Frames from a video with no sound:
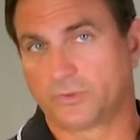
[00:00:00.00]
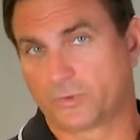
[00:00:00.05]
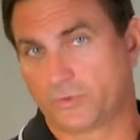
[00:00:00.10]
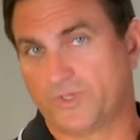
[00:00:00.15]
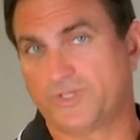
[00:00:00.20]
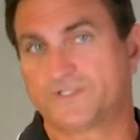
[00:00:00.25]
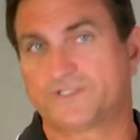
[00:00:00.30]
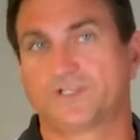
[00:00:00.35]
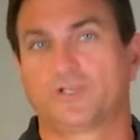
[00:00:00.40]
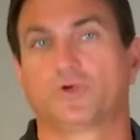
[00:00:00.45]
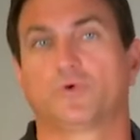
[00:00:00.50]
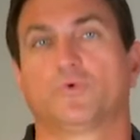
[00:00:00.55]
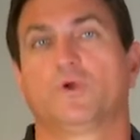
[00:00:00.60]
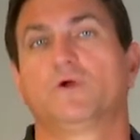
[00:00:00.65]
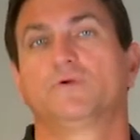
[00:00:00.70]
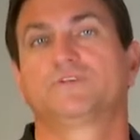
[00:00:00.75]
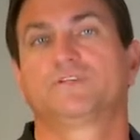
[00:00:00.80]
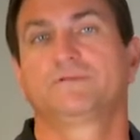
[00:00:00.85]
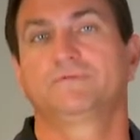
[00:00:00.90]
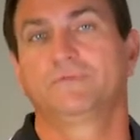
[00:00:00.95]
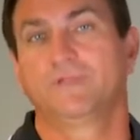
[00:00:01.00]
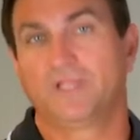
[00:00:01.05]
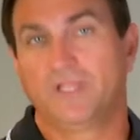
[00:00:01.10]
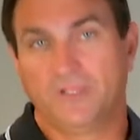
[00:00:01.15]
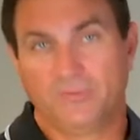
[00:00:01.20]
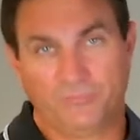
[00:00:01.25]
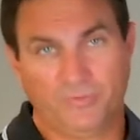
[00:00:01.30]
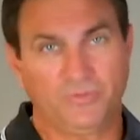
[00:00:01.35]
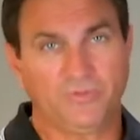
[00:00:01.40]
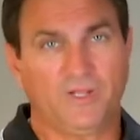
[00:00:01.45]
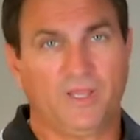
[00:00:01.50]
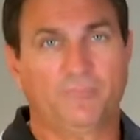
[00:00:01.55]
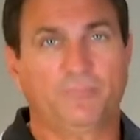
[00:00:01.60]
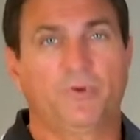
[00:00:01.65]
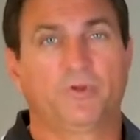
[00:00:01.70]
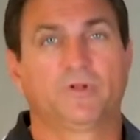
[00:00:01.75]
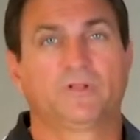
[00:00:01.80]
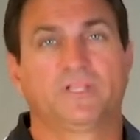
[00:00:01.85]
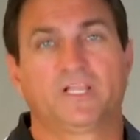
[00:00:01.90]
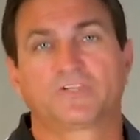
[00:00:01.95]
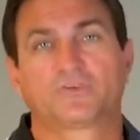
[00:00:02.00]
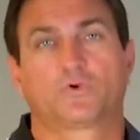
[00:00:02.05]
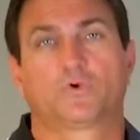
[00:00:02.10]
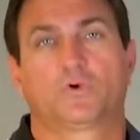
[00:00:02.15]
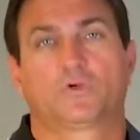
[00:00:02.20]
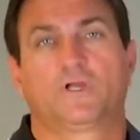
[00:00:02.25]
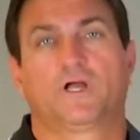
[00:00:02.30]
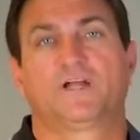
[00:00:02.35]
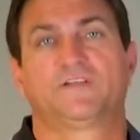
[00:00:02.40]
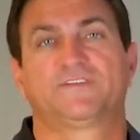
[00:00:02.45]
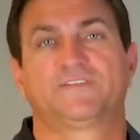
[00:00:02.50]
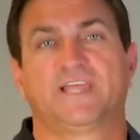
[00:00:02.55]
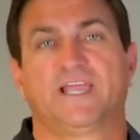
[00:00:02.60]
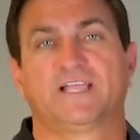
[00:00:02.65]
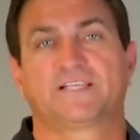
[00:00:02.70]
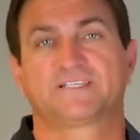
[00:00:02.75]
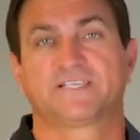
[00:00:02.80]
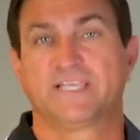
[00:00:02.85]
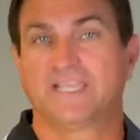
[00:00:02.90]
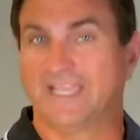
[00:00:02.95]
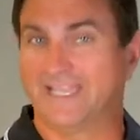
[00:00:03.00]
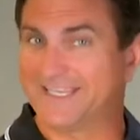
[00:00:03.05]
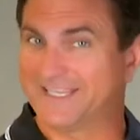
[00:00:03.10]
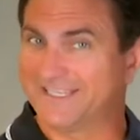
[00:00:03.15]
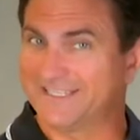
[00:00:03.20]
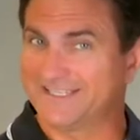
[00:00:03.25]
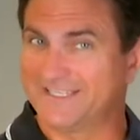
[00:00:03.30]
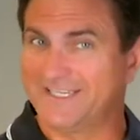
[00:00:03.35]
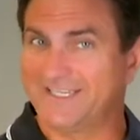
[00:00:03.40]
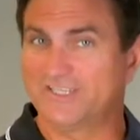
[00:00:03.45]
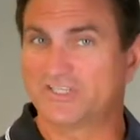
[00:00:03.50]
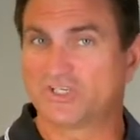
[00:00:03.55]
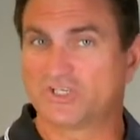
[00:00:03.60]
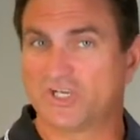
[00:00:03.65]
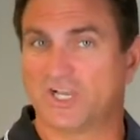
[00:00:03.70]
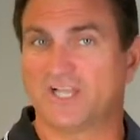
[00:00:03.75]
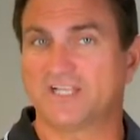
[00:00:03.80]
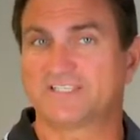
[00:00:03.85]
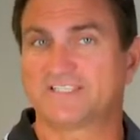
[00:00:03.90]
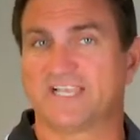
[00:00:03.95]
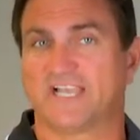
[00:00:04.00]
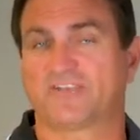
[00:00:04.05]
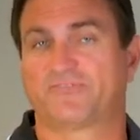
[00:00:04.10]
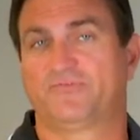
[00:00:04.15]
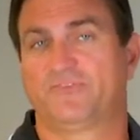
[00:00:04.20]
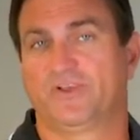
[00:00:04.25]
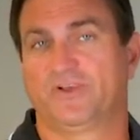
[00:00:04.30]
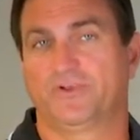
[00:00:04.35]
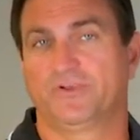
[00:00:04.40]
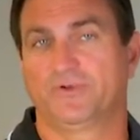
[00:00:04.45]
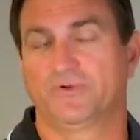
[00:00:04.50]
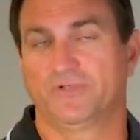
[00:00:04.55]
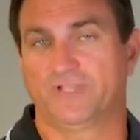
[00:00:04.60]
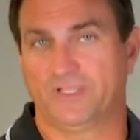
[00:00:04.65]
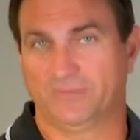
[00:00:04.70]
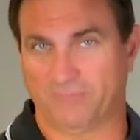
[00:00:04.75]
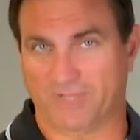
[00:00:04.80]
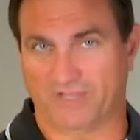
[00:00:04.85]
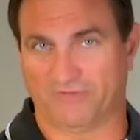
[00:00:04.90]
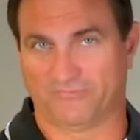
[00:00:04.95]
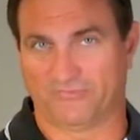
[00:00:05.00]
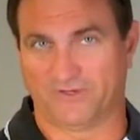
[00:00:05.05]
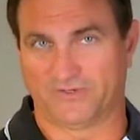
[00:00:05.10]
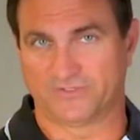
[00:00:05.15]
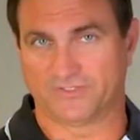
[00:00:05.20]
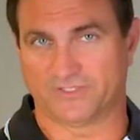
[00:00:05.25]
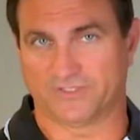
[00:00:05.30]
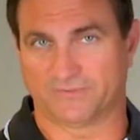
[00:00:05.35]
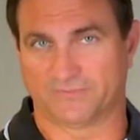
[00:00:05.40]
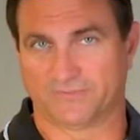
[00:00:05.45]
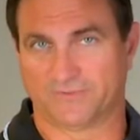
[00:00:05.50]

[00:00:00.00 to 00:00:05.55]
grease, and corrosion build up on electrical contacts and can lead to contact failure and malfunction.